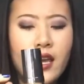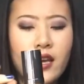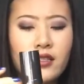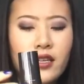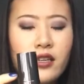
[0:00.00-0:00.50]

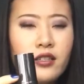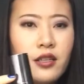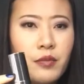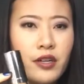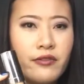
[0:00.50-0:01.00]
And it is
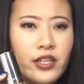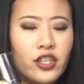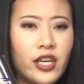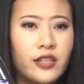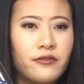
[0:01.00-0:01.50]
a perfect
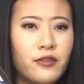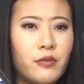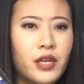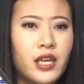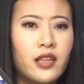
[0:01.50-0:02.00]
shade
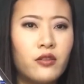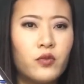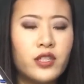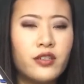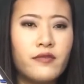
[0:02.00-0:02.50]
for me in the
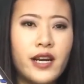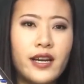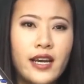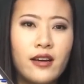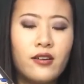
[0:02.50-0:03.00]
winter
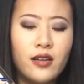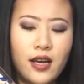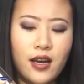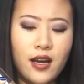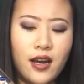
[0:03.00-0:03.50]
right now.
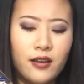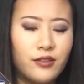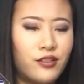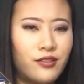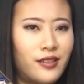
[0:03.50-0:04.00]
I
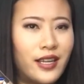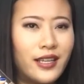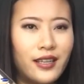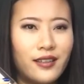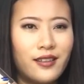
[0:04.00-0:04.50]
was just
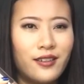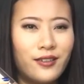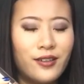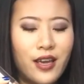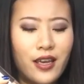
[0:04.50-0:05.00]
thinking, you
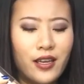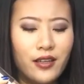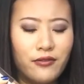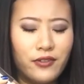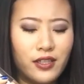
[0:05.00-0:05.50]
know,
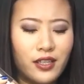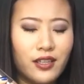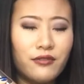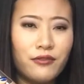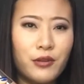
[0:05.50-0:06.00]
if it's
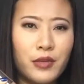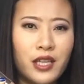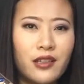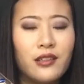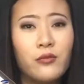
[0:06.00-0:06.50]
good for
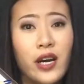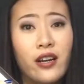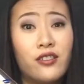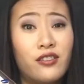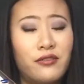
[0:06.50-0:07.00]
me, then why
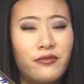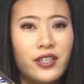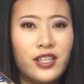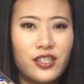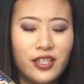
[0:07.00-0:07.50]
not just
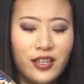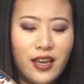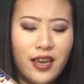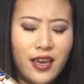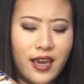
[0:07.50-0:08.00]
finish it?
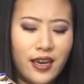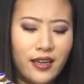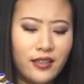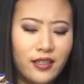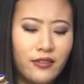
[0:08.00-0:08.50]

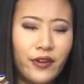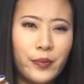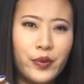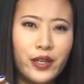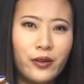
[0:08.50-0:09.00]
And if
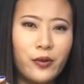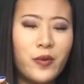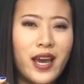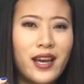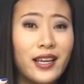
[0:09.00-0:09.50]
I put it
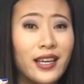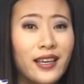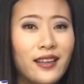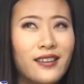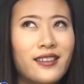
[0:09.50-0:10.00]
away
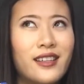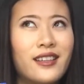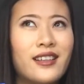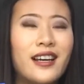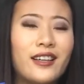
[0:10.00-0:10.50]
again,
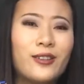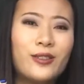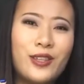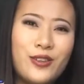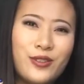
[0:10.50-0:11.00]
then I can
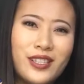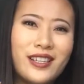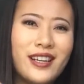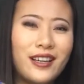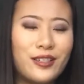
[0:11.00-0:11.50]
only use
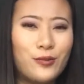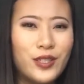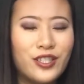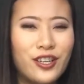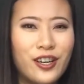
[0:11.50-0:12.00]
it next
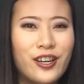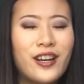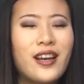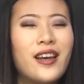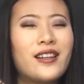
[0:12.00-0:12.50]

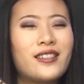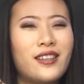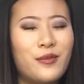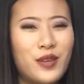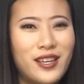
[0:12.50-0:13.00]
winter. It's
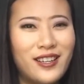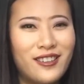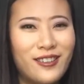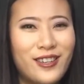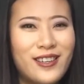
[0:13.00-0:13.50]
gonna be
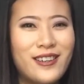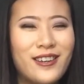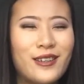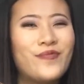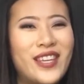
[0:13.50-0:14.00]
another
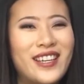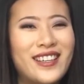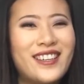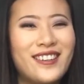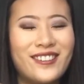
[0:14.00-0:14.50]
year.
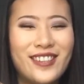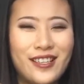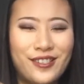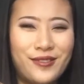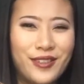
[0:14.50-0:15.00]
You know, I
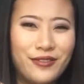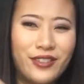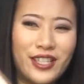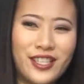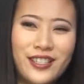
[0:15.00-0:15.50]
just wanna
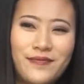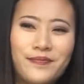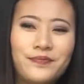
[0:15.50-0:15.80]
finish it.